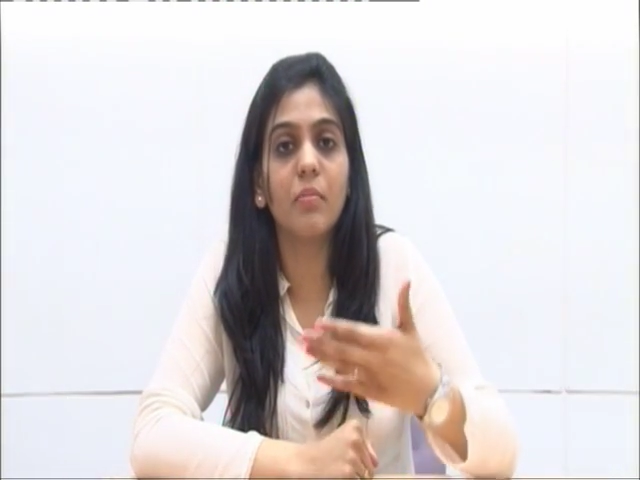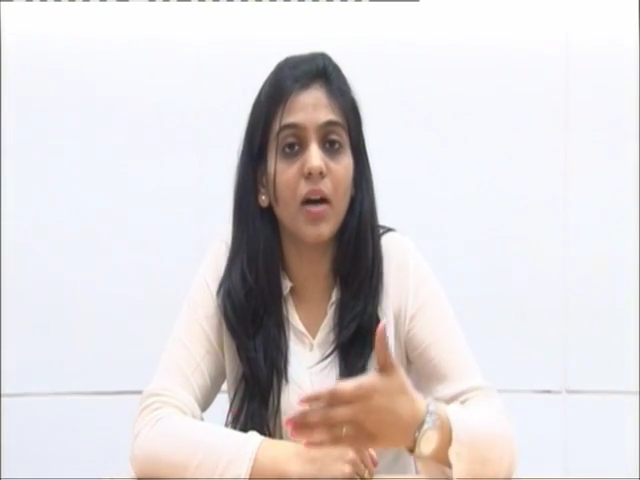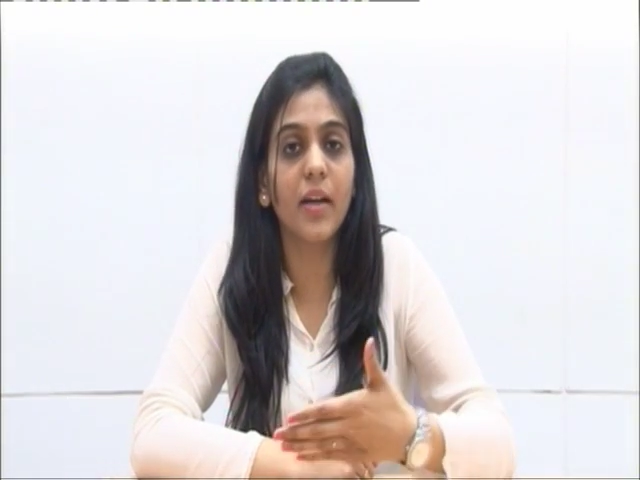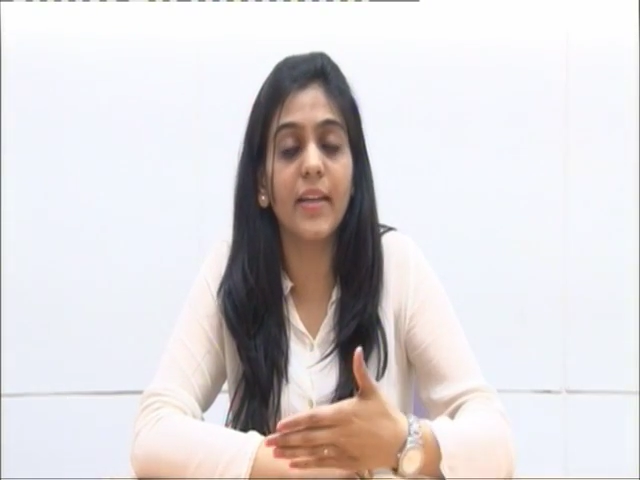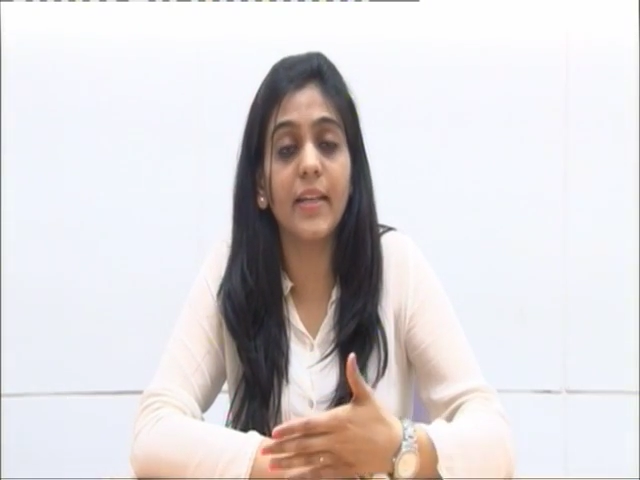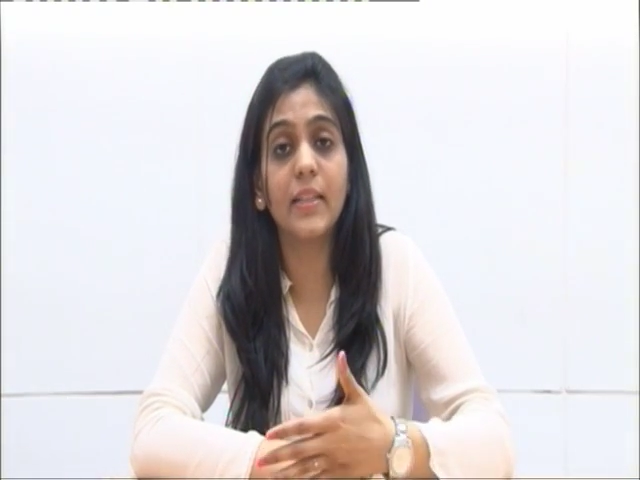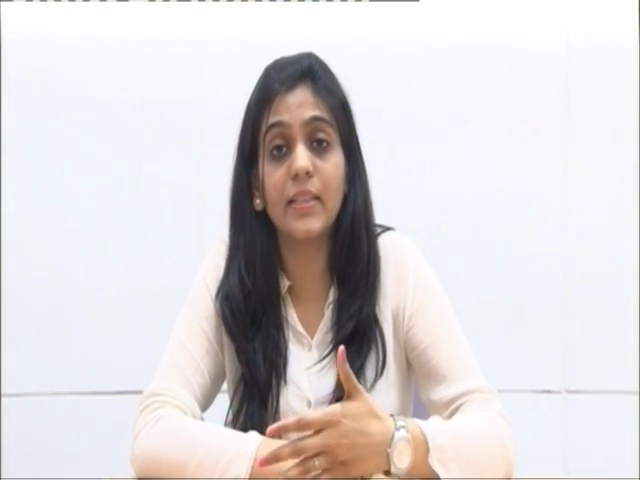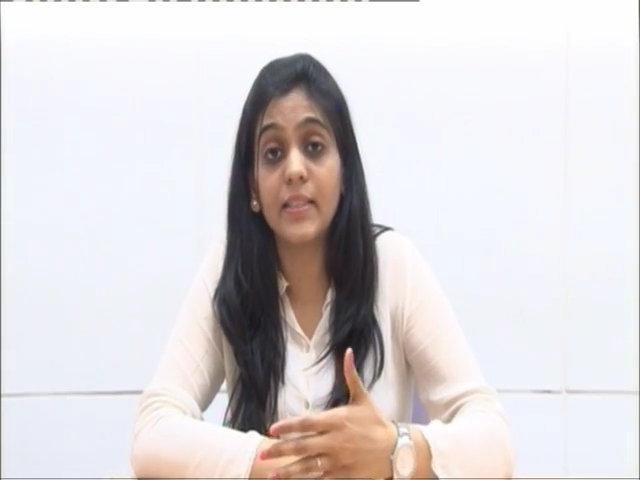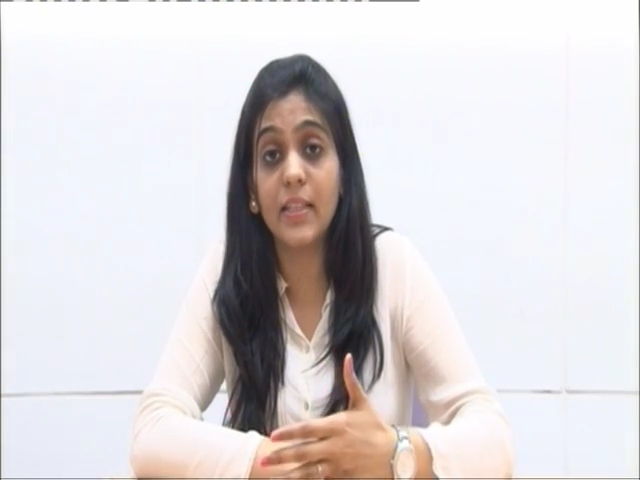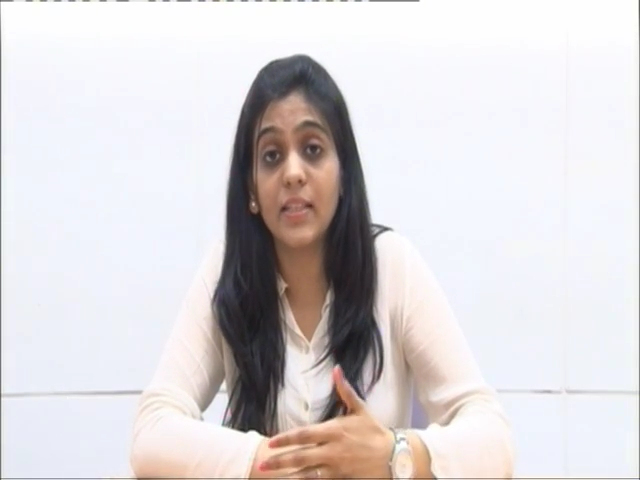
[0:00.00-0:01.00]
the marketing,
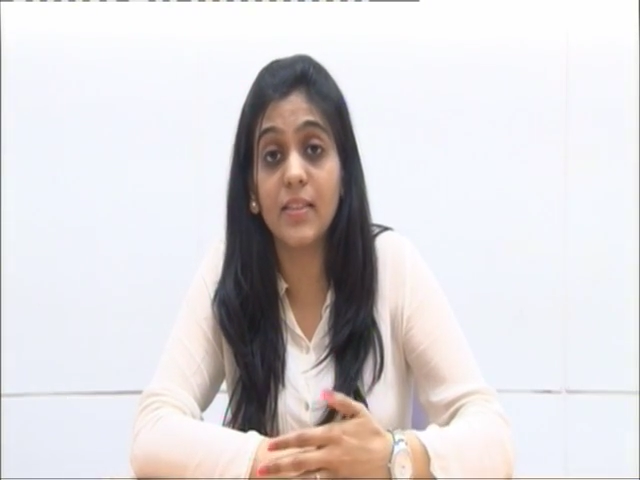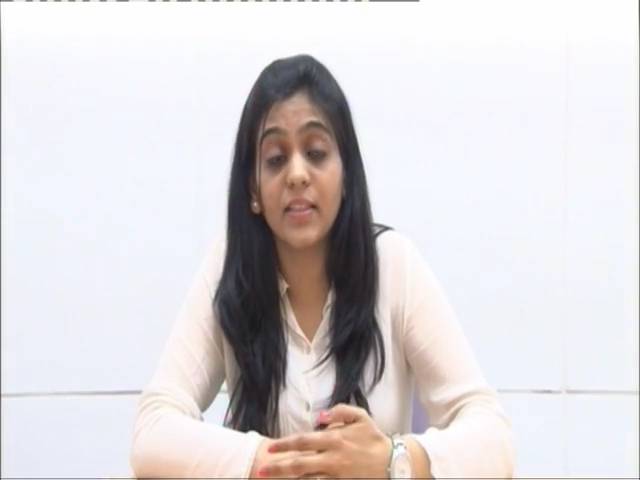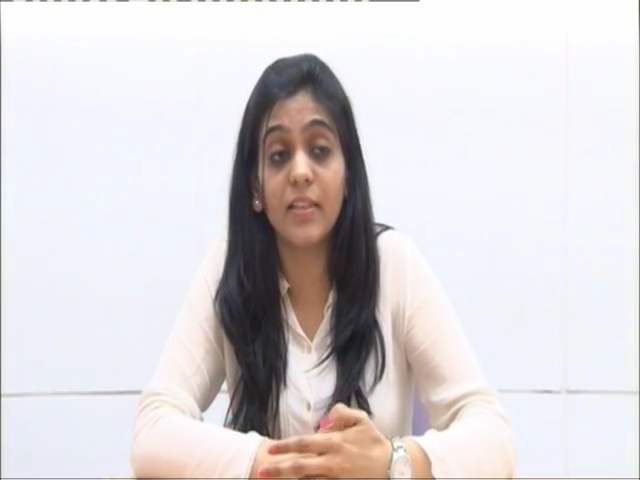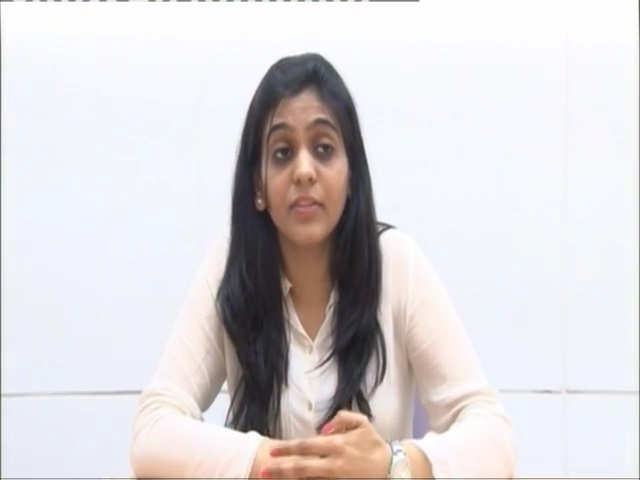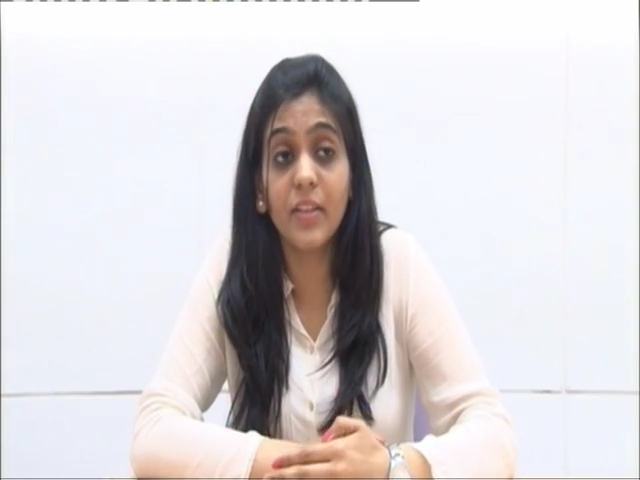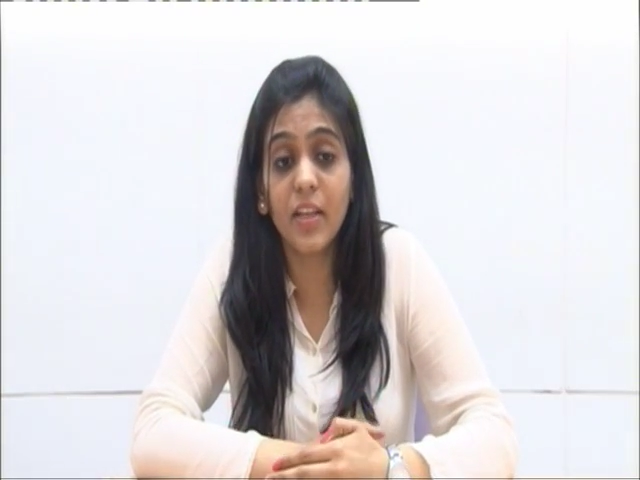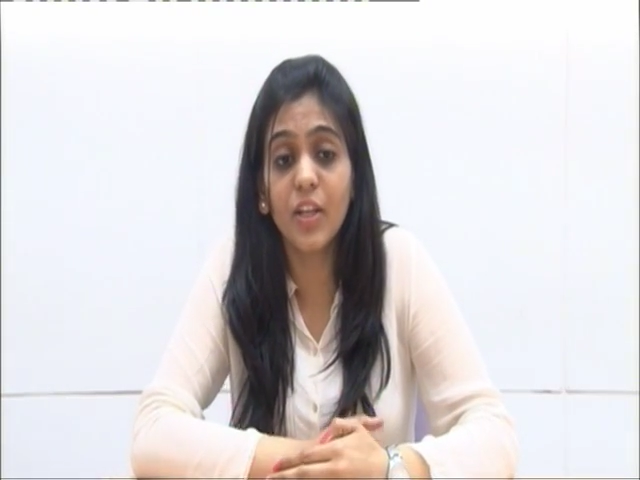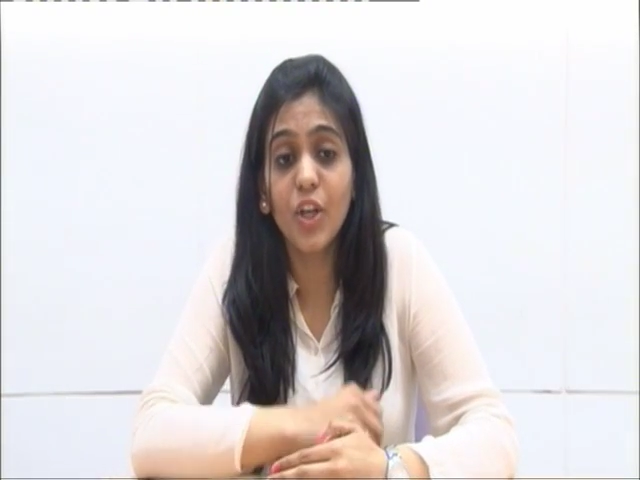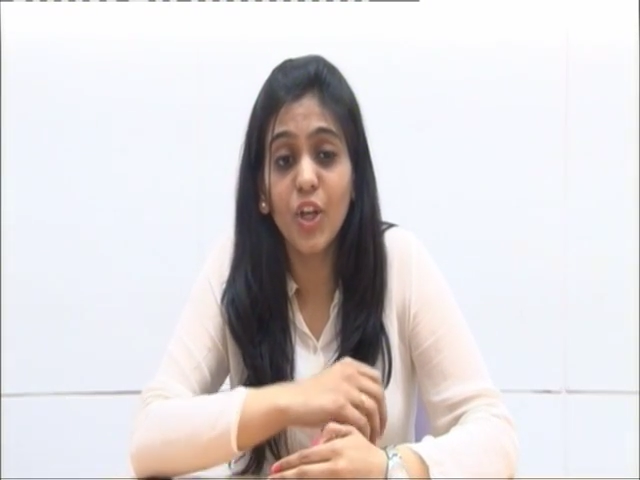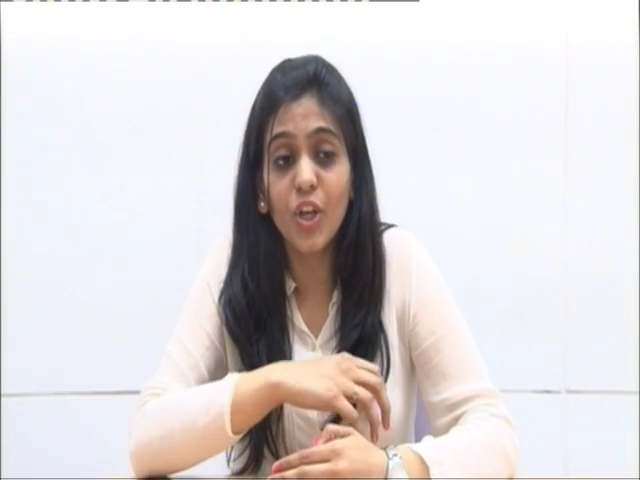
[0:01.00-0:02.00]
the sales and everything.